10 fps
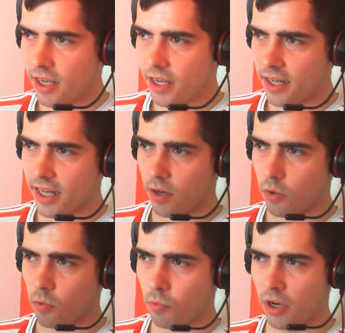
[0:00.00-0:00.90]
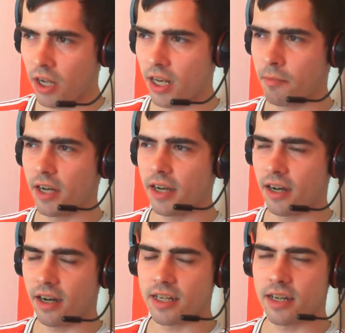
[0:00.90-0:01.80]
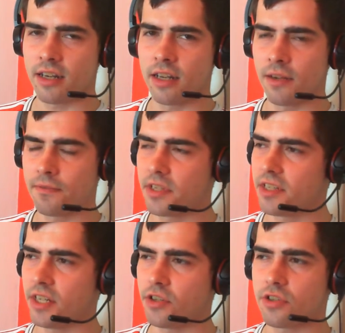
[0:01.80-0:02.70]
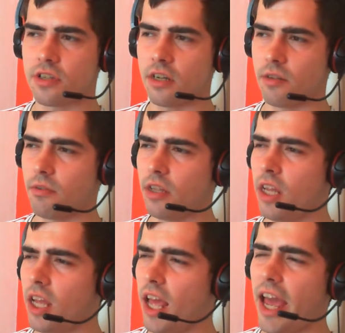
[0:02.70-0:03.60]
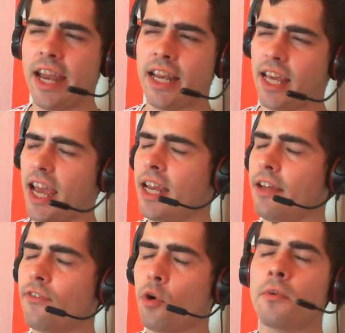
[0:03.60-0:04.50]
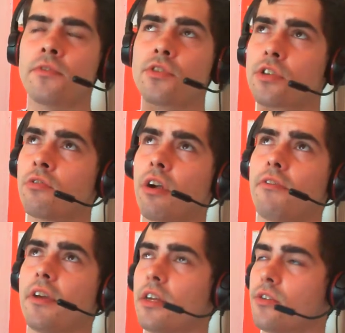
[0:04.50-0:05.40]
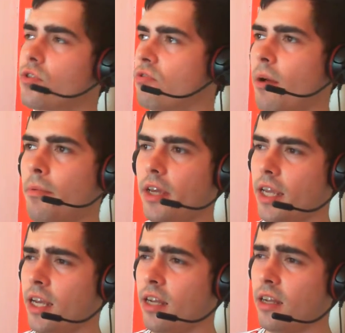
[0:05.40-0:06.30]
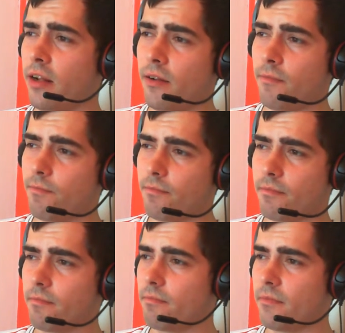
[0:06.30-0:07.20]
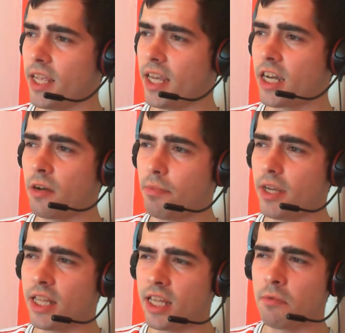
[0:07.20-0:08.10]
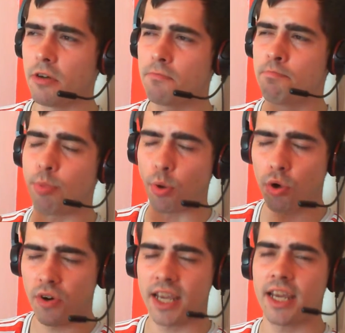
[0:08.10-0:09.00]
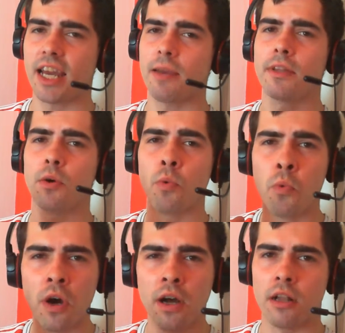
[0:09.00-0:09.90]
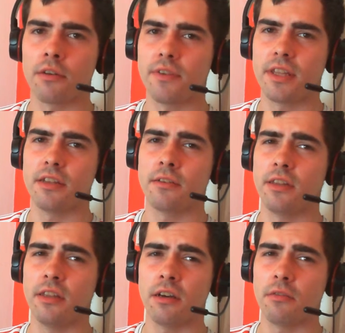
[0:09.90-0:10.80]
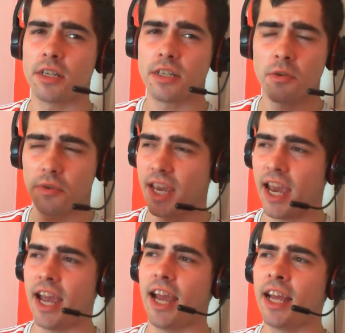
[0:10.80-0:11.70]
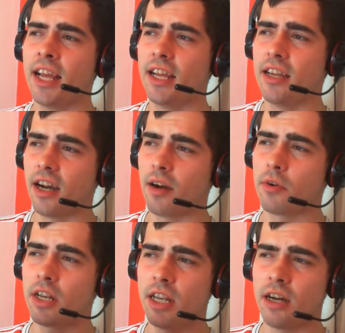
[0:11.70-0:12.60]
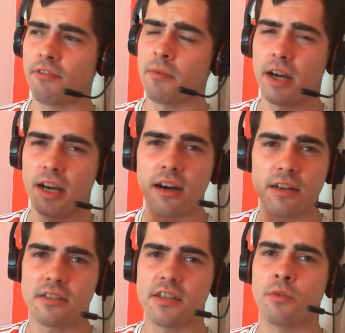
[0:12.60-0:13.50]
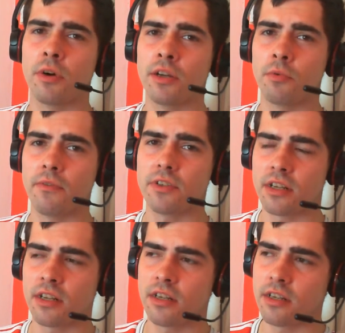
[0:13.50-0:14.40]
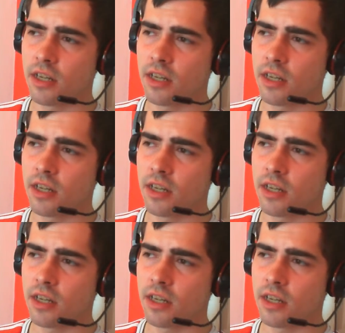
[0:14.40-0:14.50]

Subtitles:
Now, while in my heart I'd love to see just any form of scrappy, it could be the most boring game in the world. For the, you know, I don't care. I would love in my heart to see a 1-0 win for Sunderland.